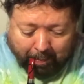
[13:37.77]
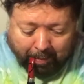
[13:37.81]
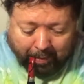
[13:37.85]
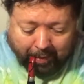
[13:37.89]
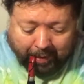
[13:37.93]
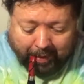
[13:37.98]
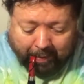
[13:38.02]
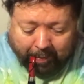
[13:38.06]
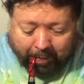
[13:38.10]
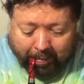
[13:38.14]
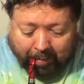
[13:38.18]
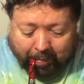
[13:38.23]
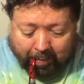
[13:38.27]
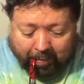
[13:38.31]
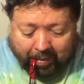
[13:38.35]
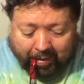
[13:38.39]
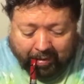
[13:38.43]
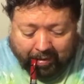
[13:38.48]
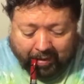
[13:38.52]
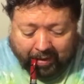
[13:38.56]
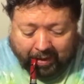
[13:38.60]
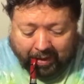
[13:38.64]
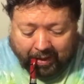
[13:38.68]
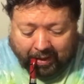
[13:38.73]
Perhaps I'm
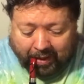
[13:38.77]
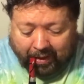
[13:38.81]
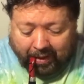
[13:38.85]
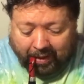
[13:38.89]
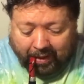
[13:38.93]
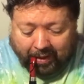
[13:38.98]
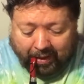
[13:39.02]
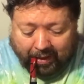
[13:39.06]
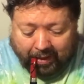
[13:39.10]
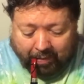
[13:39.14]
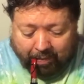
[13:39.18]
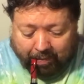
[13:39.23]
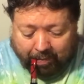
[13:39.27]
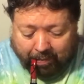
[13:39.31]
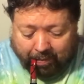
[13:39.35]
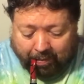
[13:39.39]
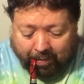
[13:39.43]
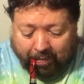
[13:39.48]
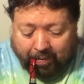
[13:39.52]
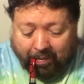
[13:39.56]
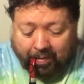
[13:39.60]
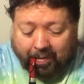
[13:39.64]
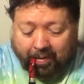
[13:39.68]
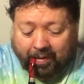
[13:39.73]
mistaking that
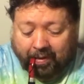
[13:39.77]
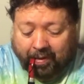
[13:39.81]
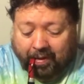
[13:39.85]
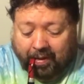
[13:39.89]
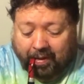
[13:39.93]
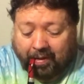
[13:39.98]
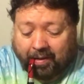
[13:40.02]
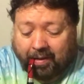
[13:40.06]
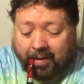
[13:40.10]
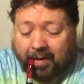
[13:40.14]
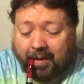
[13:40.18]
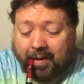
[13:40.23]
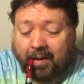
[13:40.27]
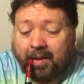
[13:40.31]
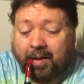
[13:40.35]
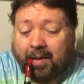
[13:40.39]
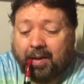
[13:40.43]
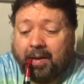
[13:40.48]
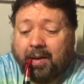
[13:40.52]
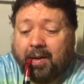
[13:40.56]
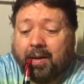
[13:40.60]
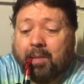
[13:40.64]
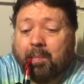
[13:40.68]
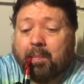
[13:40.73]
for a tea.
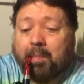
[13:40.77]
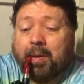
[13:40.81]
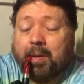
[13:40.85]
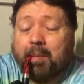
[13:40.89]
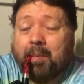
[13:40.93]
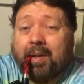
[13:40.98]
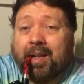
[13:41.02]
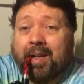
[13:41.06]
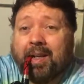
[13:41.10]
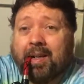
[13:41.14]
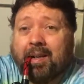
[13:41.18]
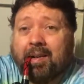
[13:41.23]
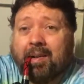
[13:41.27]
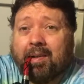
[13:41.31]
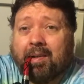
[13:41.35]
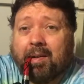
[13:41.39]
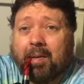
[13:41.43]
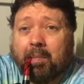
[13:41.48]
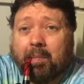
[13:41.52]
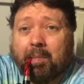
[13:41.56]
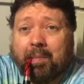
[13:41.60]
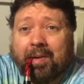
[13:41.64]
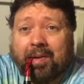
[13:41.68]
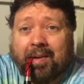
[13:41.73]
Maybe that's
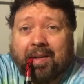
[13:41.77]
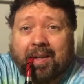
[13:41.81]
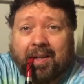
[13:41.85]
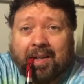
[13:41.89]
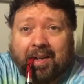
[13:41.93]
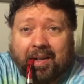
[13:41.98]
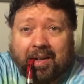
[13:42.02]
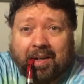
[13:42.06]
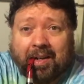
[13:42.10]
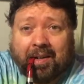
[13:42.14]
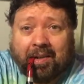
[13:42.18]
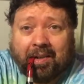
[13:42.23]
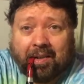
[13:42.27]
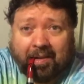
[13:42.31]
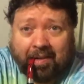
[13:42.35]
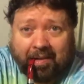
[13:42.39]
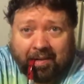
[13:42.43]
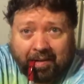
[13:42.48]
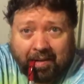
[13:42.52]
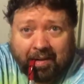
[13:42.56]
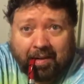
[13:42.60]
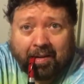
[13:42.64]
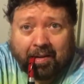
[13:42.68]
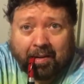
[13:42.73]
I'm mistaking
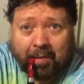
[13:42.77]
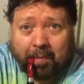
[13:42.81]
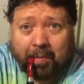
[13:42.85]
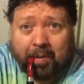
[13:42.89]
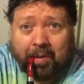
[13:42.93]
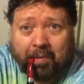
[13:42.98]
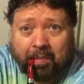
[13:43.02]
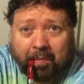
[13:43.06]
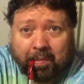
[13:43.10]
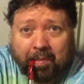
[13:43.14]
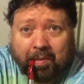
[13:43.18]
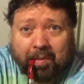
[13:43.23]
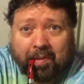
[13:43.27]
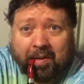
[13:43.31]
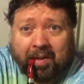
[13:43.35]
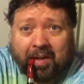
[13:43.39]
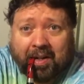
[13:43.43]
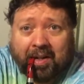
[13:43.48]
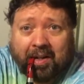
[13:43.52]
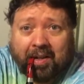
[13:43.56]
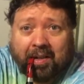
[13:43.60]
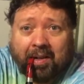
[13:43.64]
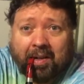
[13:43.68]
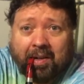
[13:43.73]
that's the tea smell for
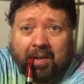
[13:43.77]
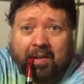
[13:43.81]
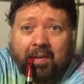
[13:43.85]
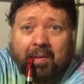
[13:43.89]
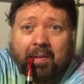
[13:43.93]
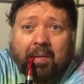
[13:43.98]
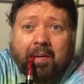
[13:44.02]
chocolate.